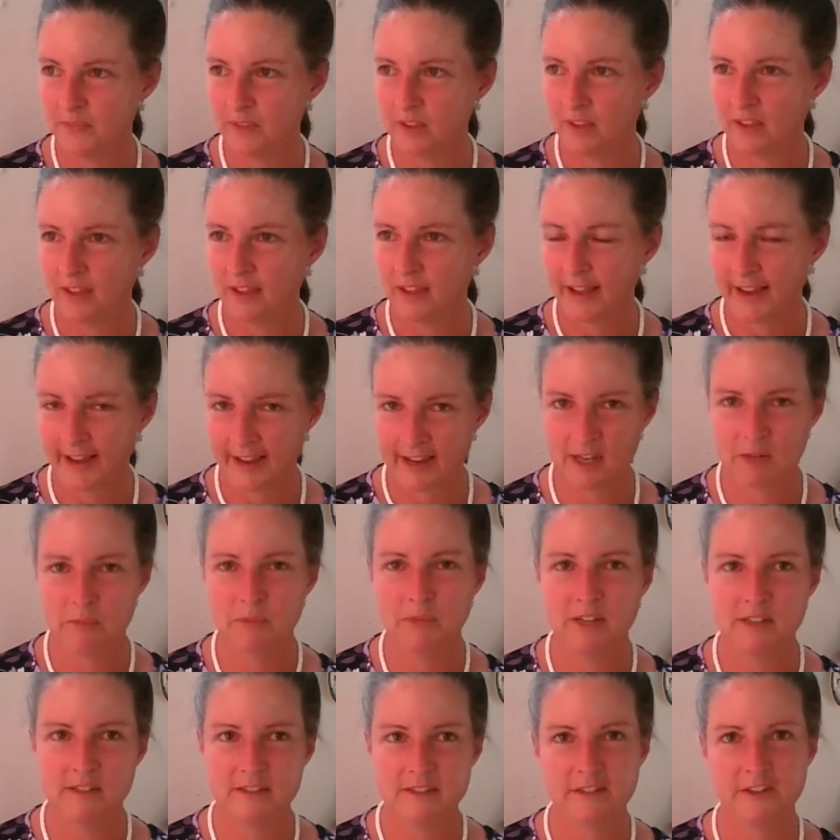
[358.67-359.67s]

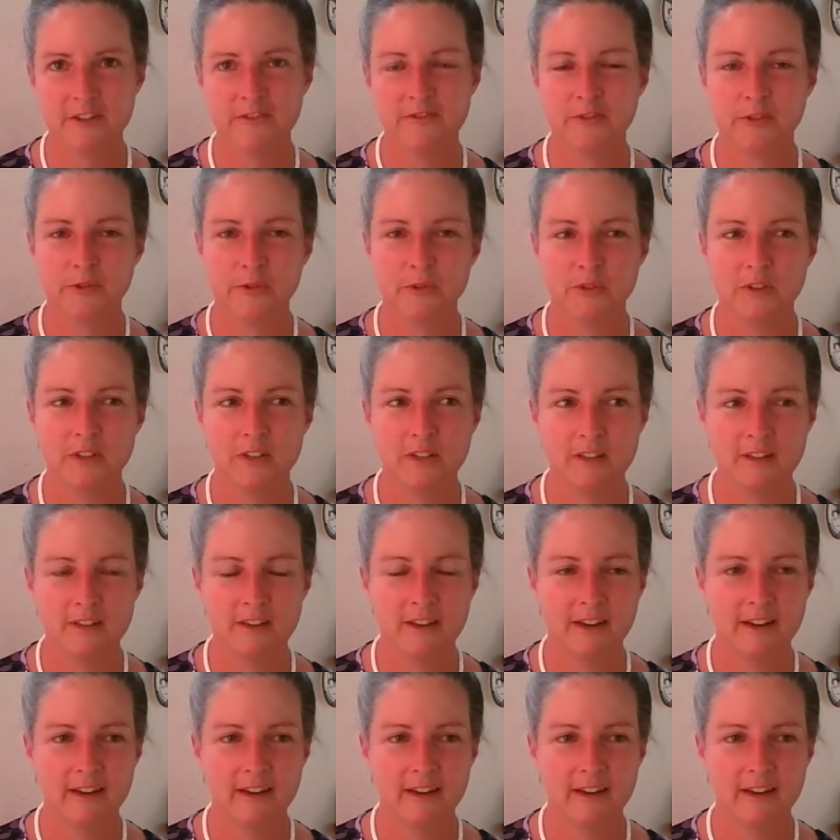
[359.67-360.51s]
handmade stuff only,